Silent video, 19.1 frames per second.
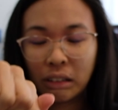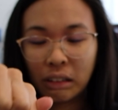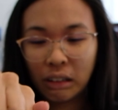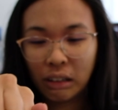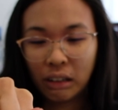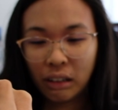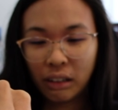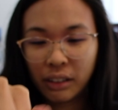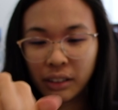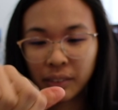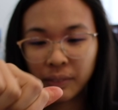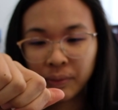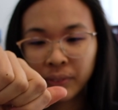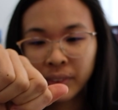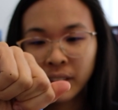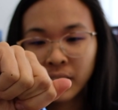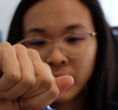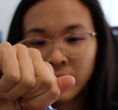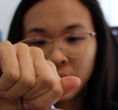god.
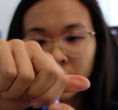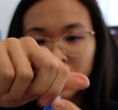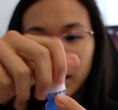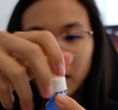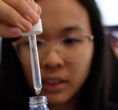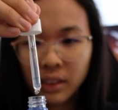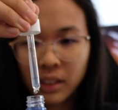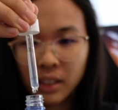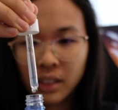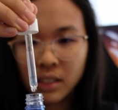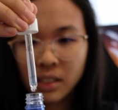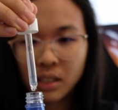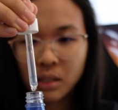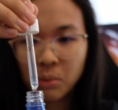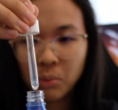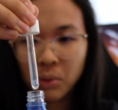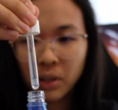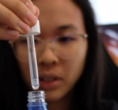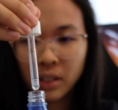This
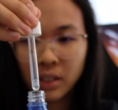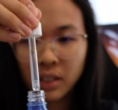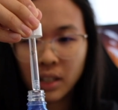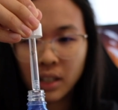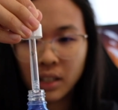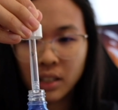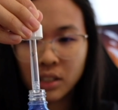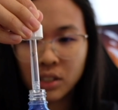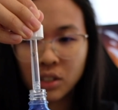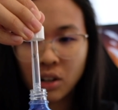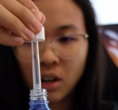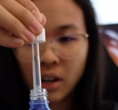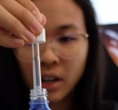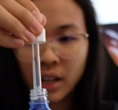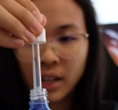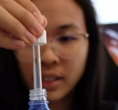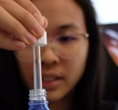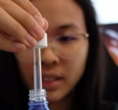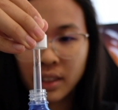one is
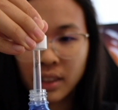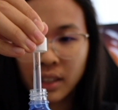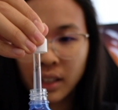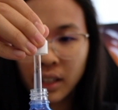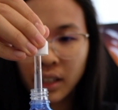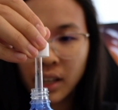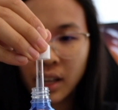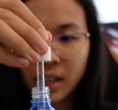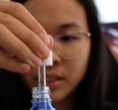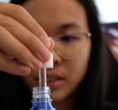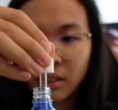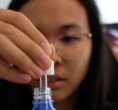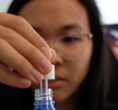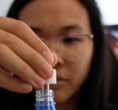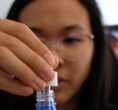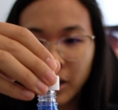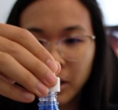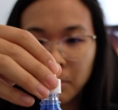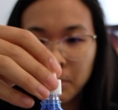not as thick as their
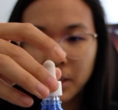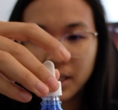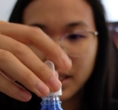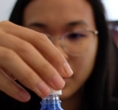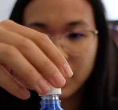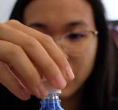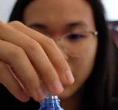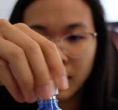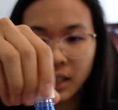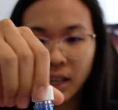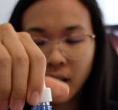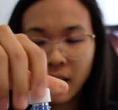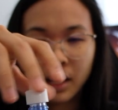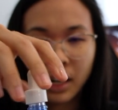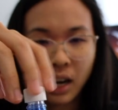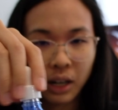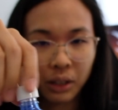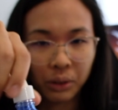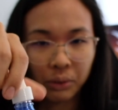vitamin C and
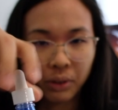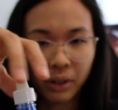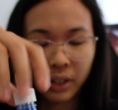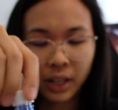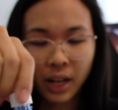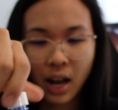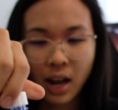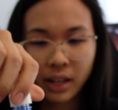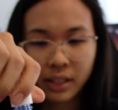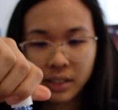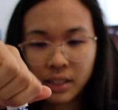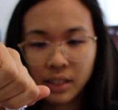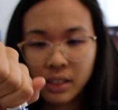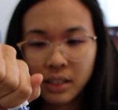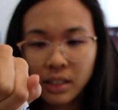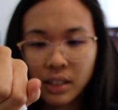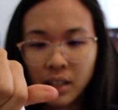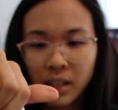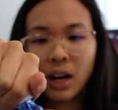hyaluronic
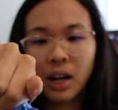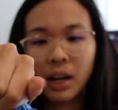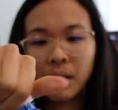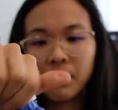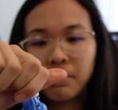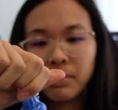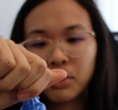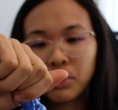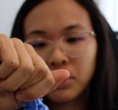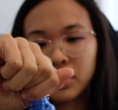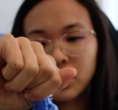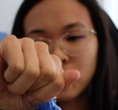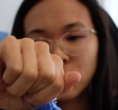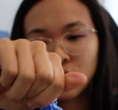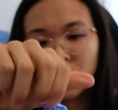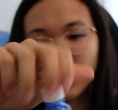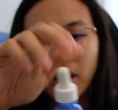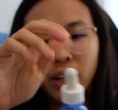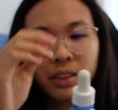acid. I'm going to
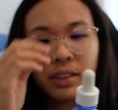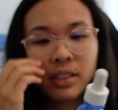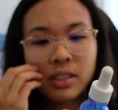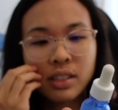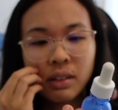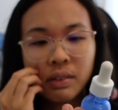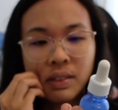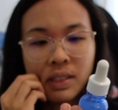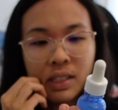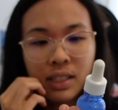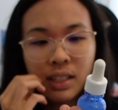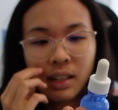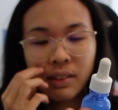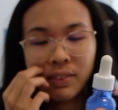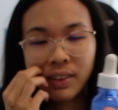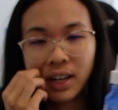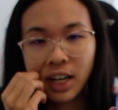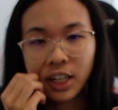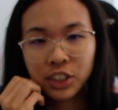try this out and see
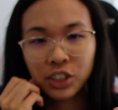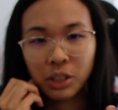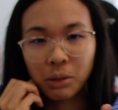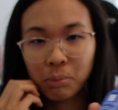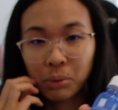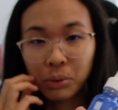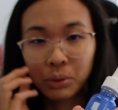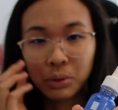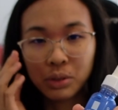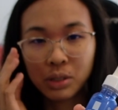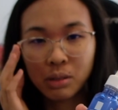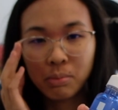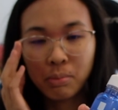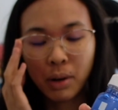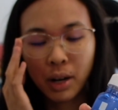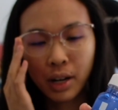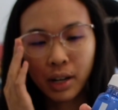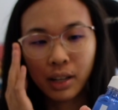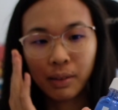if it actually improves
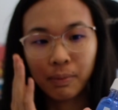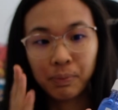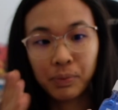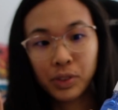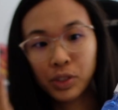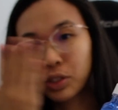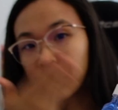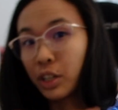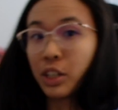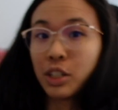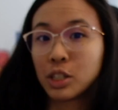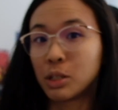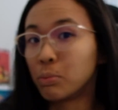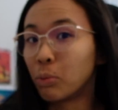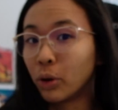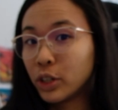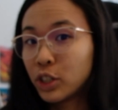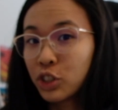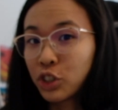my skin's
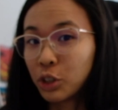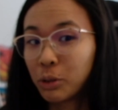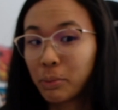moisture